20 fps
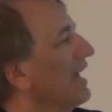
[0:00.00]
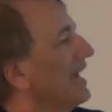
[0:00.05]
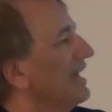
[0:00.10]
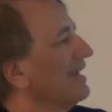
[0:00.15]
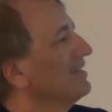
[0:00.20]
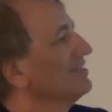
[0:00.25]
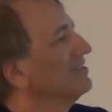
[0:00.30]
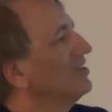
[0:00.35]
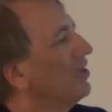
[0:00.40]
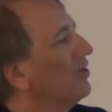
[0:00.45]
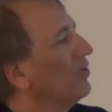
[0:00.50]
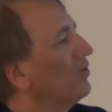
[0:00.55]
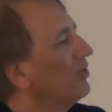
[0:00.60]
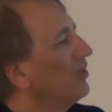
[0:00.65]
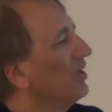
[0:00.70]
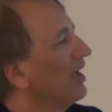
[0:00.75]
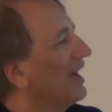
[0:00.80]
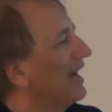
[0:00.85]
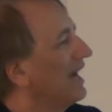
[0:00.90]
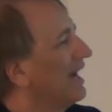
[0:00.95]
okay, so
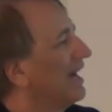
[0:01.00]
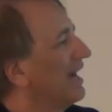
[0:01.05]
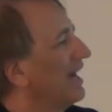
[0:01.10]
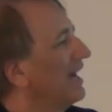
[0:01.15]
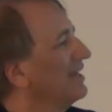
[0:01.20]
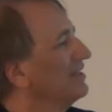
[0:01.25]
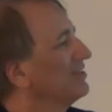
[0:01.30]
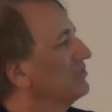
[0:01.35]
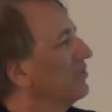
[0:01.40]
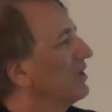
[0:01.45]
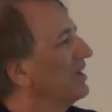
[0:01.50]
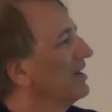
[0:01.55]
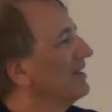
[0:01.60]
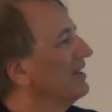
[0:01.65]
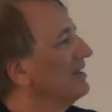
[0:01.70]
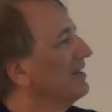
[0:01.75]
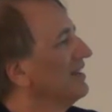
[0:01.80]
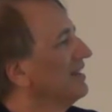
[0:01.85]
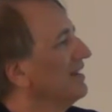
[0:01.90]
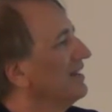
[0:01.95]
I just want
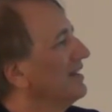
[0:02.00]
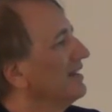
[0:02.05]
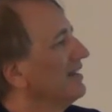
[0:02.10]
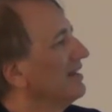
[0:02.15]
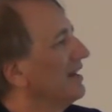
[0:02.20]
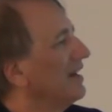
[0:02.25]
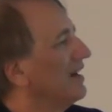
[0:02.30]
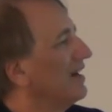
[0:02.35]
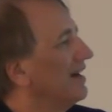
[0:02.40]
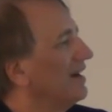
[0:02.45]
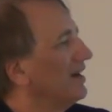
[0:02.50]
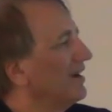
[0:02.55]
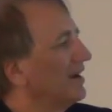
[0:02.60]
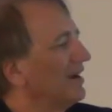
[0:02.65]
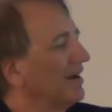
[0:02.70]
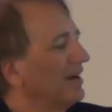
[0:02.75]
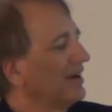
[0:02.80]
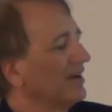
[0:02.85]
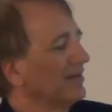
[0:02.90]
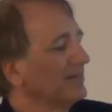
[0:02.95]
to, uh,
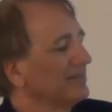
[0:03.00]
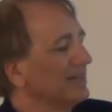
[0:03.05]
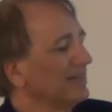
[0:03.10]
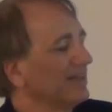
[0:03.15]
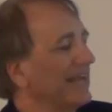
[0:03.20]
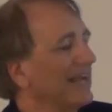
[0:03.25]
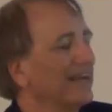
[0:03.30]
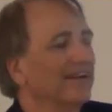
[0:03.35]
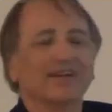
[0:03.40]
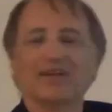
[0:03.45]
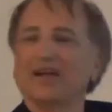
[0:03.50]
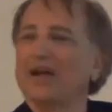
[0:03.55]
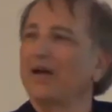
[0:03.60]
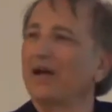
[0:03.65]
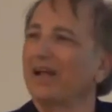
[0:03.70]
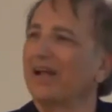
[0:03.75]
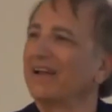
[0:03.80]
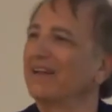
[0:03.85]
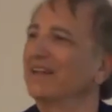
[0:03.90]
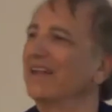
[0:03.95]
uh, uh, to end,
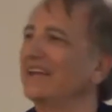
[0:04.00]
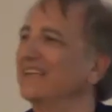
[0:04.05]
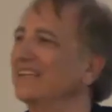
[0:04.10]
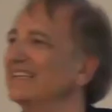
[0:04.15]
uh,